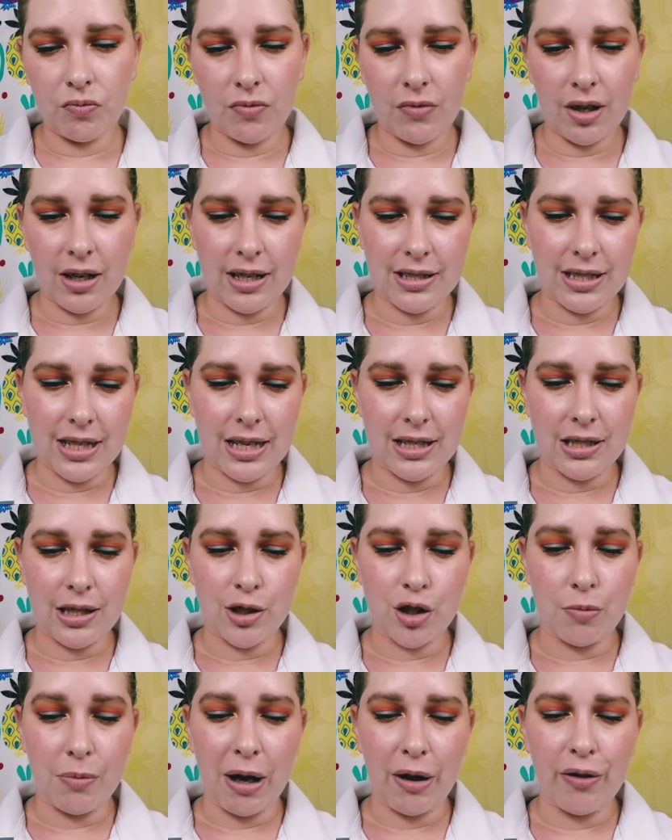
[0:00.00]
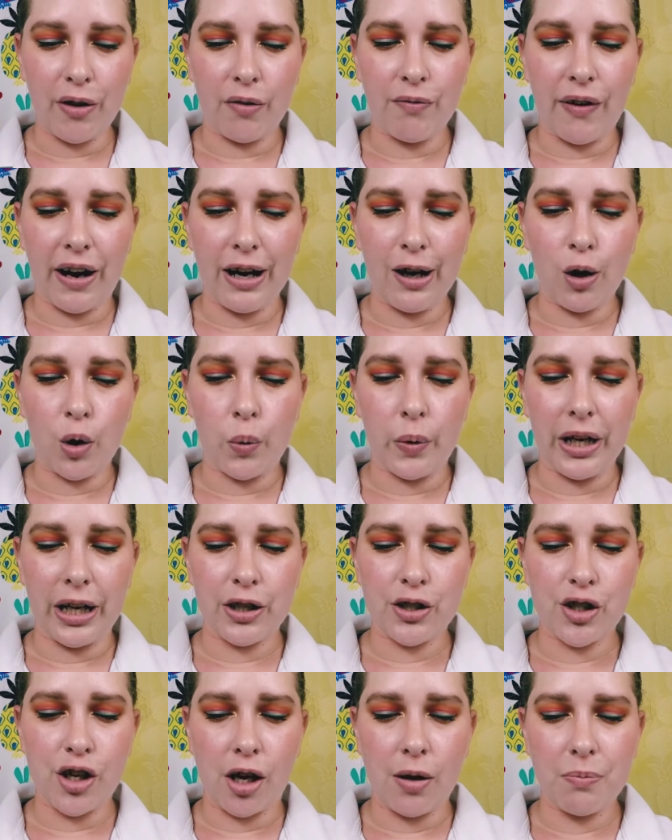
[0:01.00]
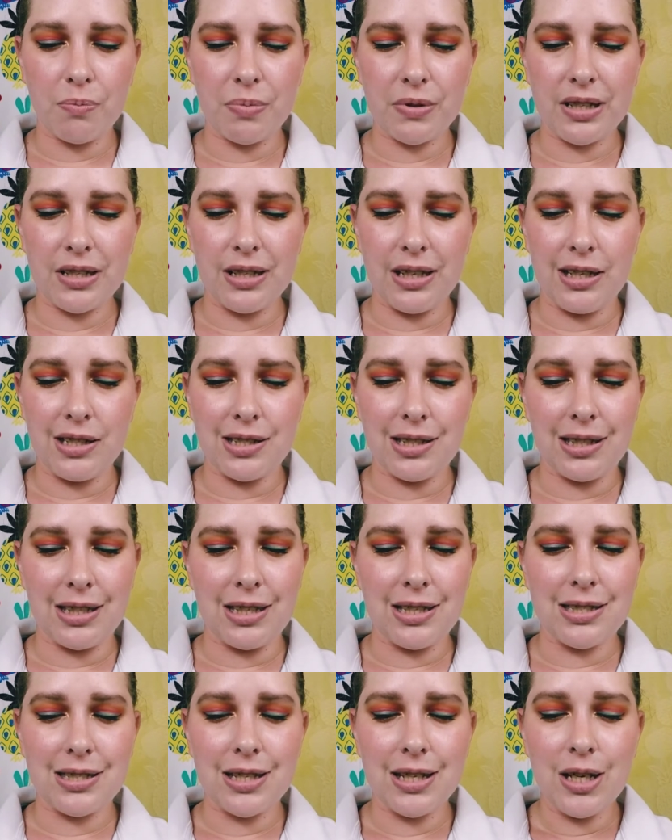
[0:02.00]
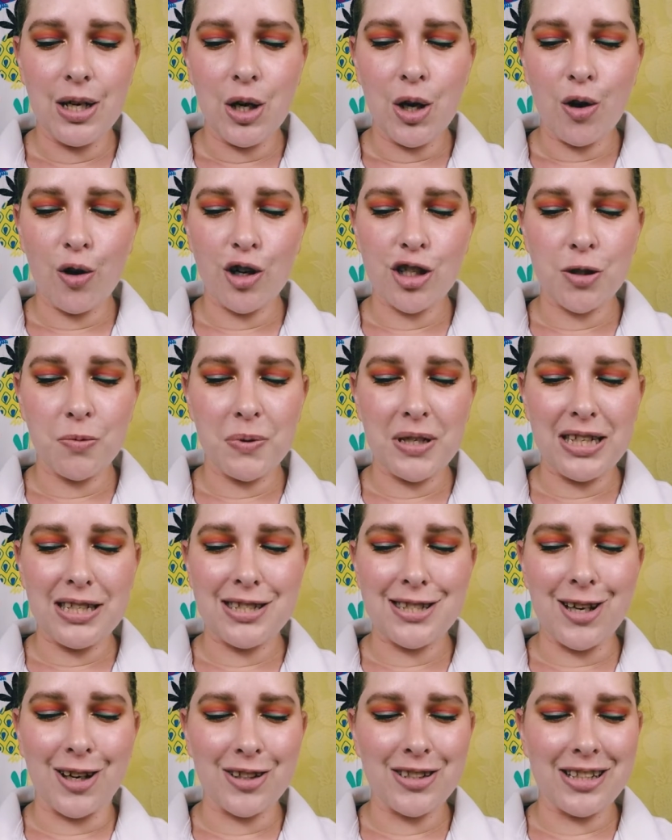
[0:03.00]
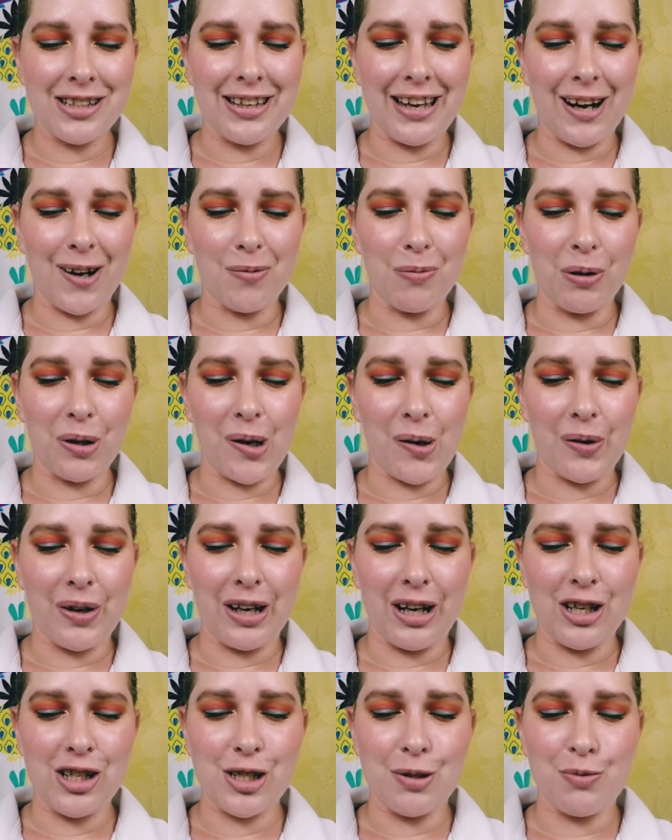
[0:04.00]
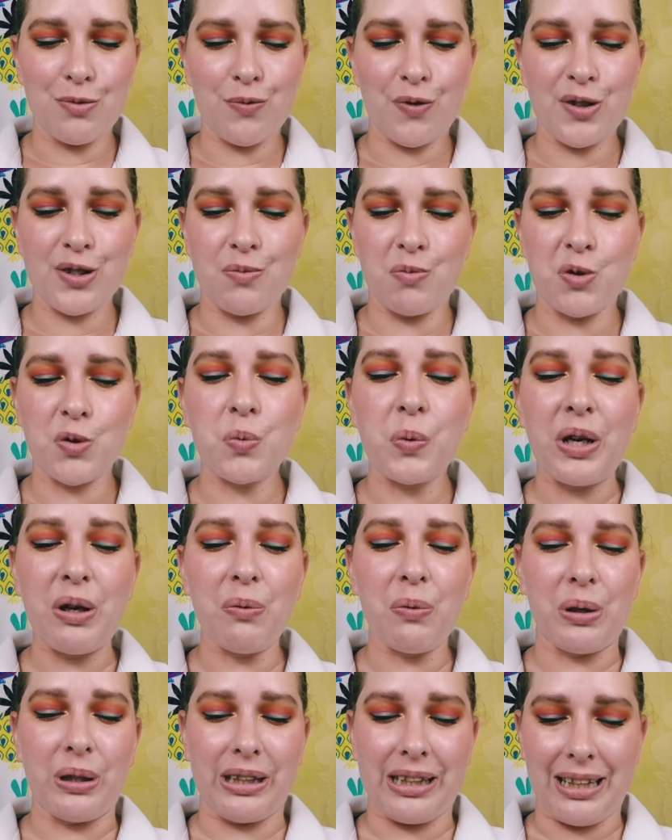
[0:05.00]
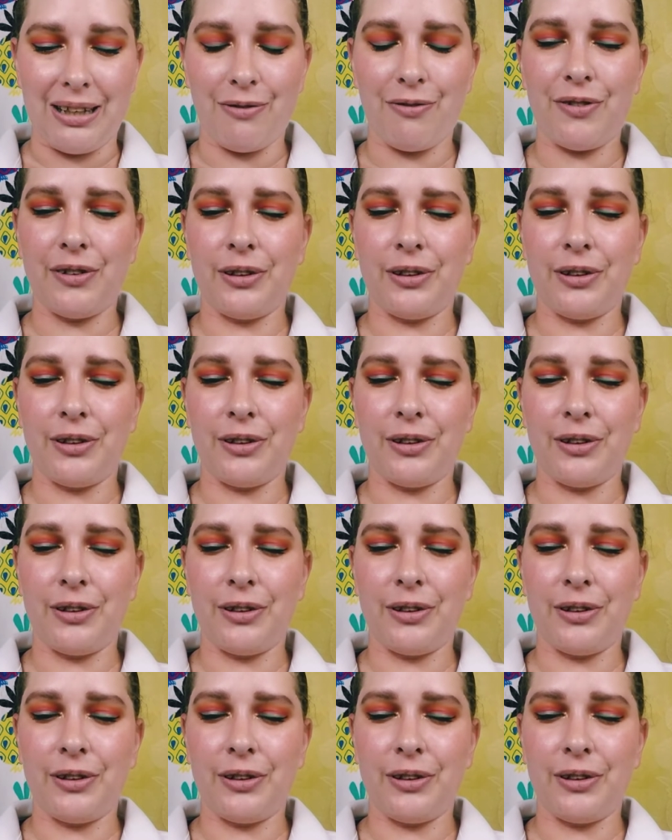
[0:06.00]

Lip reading: it says, is your mouth on fire? Quick, chomp into these crispy salted caramel coconut chips for some sweet relief.